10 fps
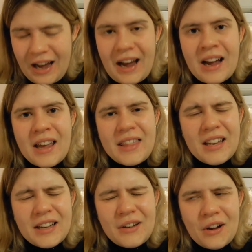I
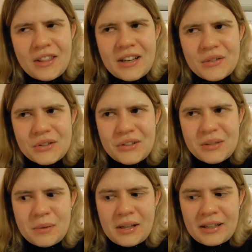think I heard that it was
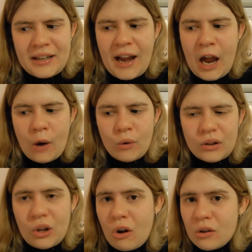going to be like an hour
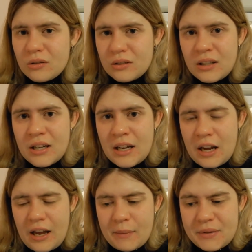long
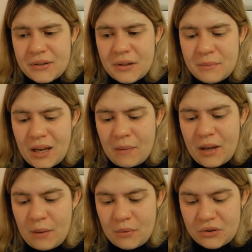episode
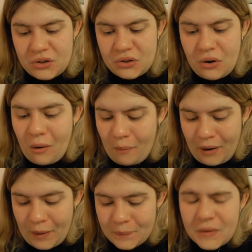maybe. I'm not too sure,
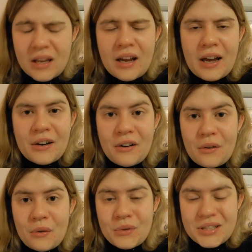but I don't
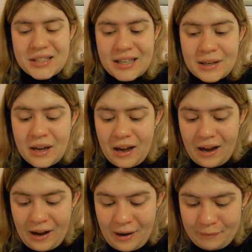know, we'll see.
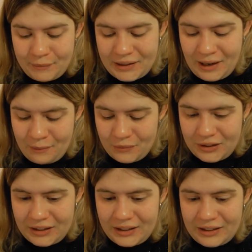But yeah, I'm
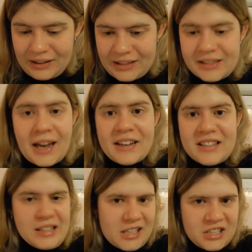really
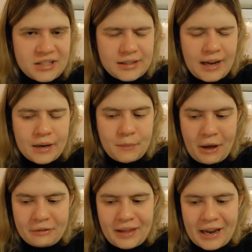excited slash sad
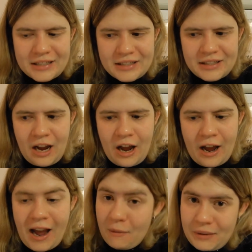about that
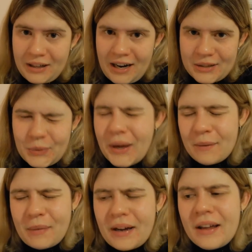happening next
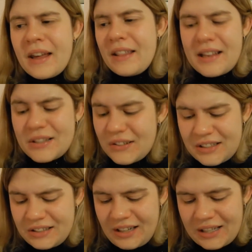week, but that's not
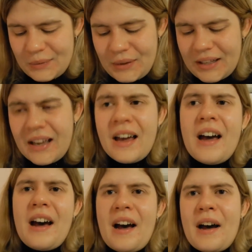until next week.
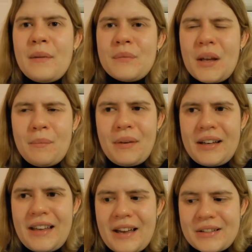
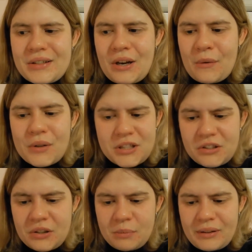But yeah, so I watched
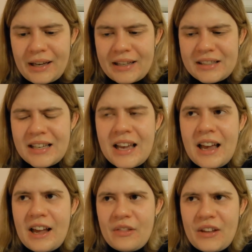The Good Place,
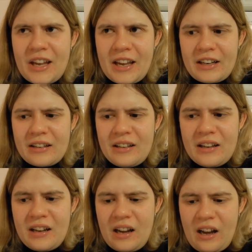and then
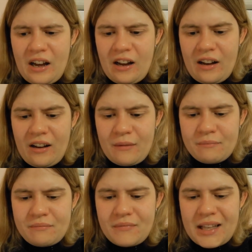
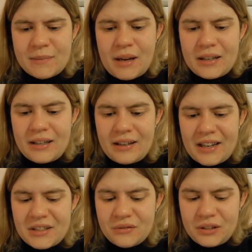that's about it.
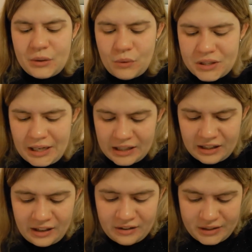I didn't really watch
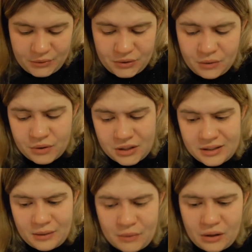anything else. I was gonna watch
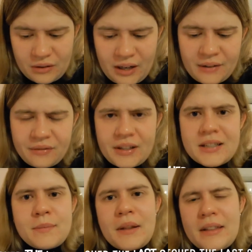something on
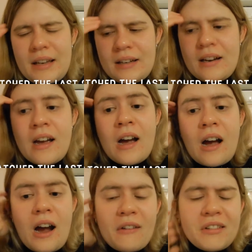Netflix, but then
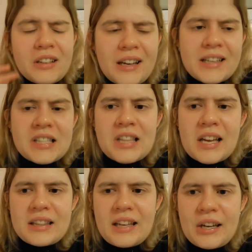I realized
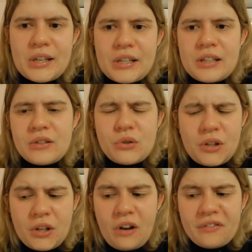that they
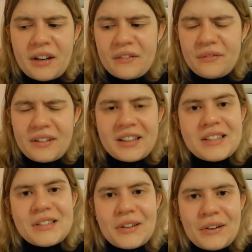took it off
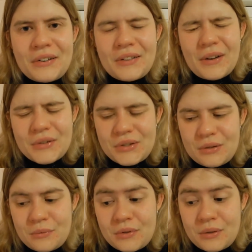Netflix, so that was
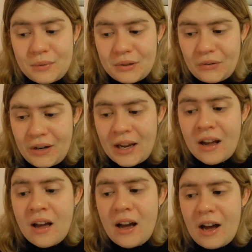super
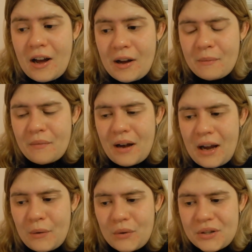annoying.
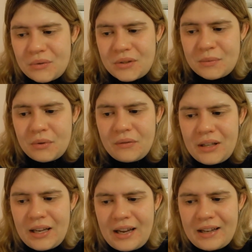I wanted to watch a
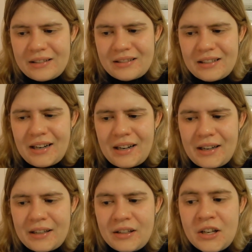movie, and
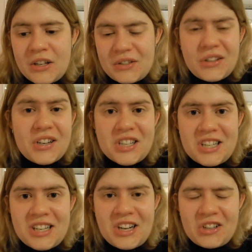I
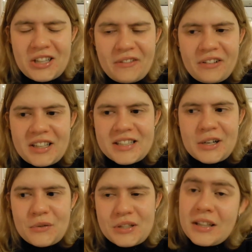searched it on Netflix,
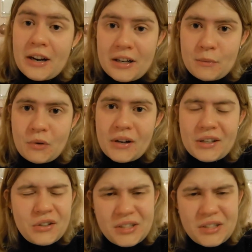and it wasn't there anymore. And it